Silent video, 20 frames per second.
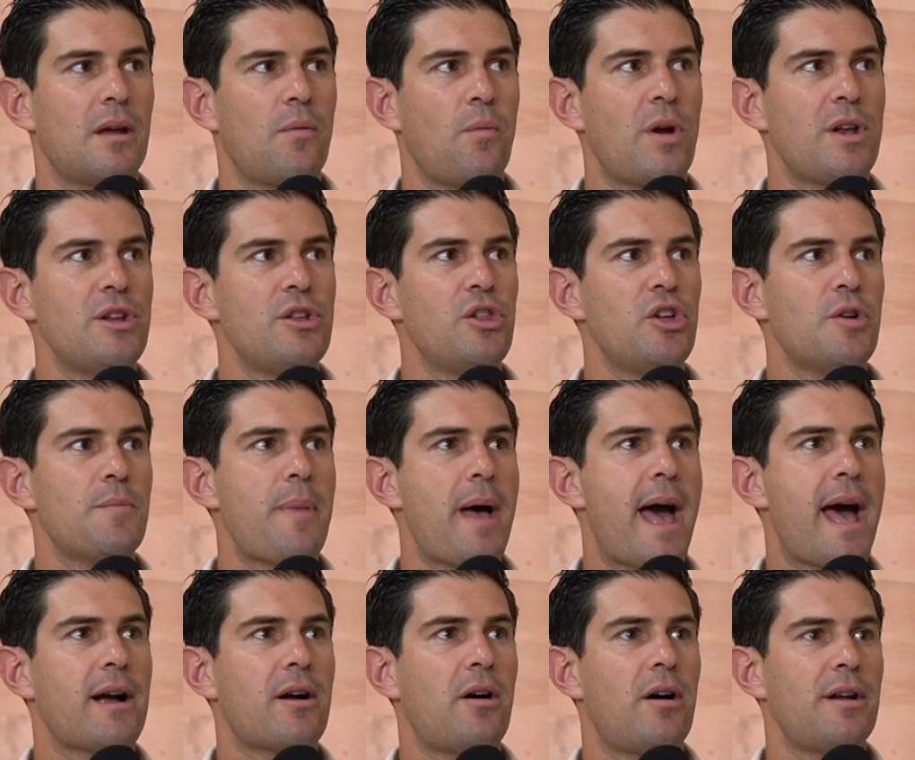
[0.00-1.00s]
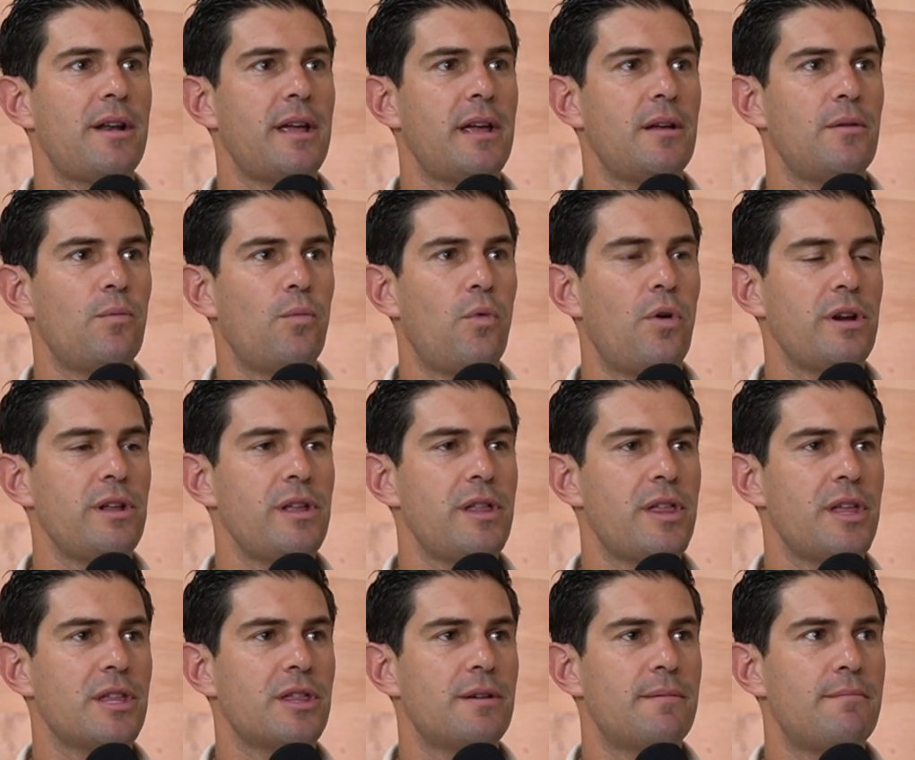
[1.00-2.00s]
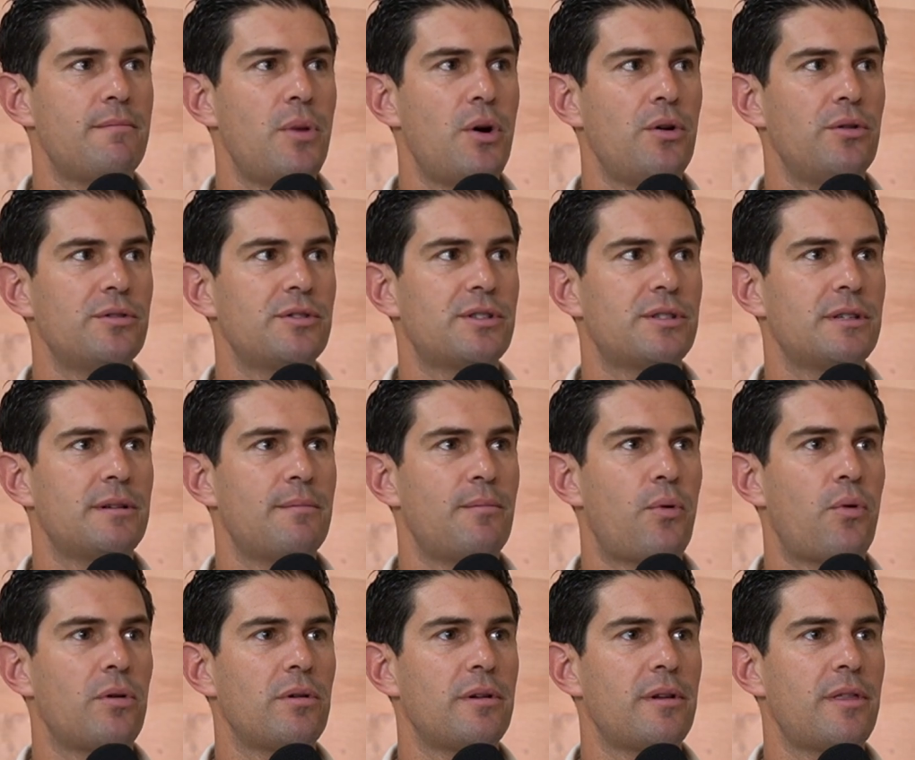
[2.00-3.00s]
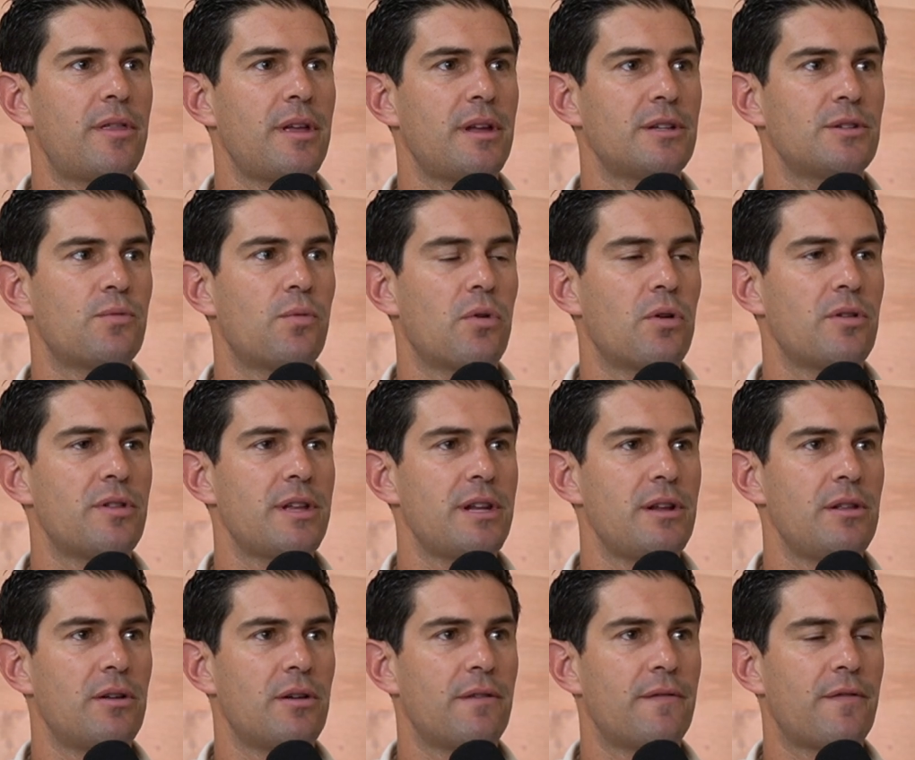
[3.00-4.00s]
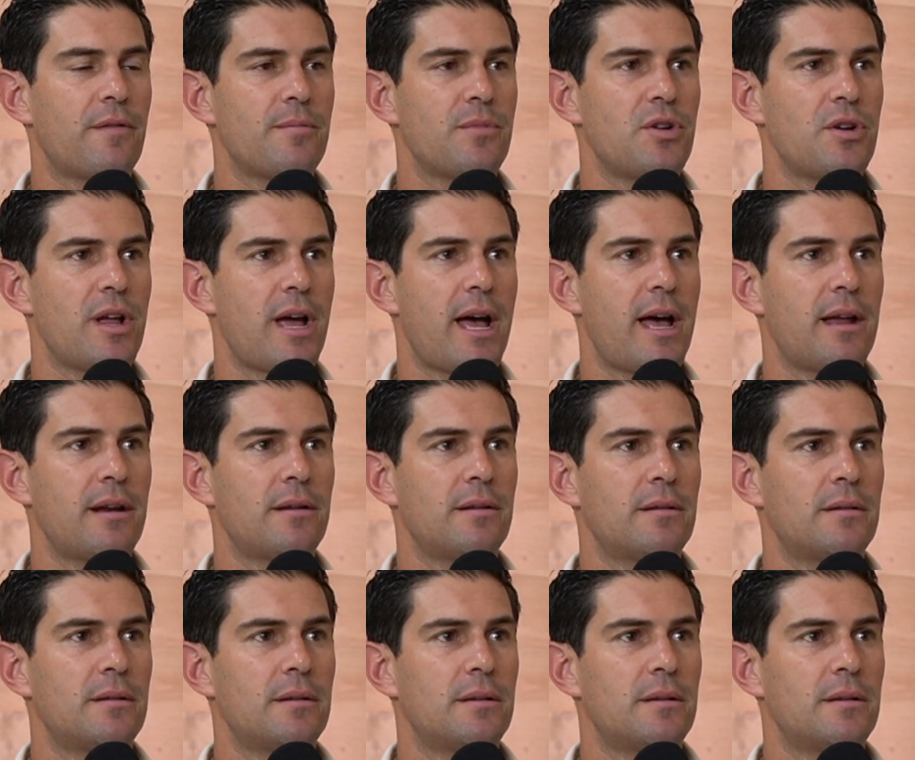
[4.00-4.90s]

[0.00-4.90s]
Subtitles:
When you look back on it, what do you think the most important things were that you learned from your dad?